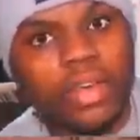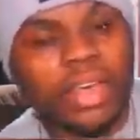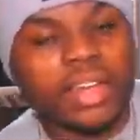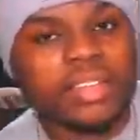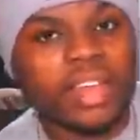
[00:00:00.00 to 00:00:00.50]

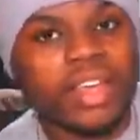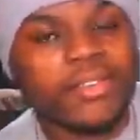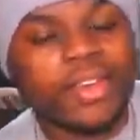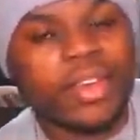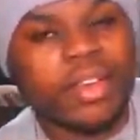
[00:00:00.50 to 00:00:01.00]
And in today's
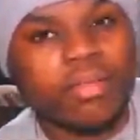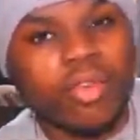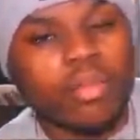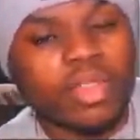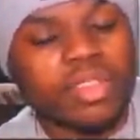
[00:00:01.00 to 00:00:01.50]
video, I'm
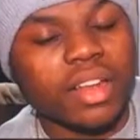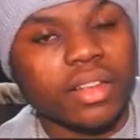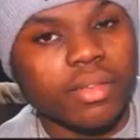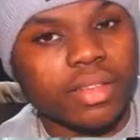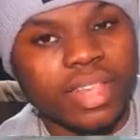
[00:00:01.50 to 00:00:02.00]
going to be
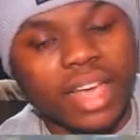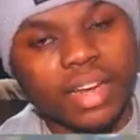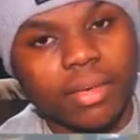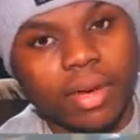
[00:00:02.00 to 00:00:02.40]
telling you exactly what I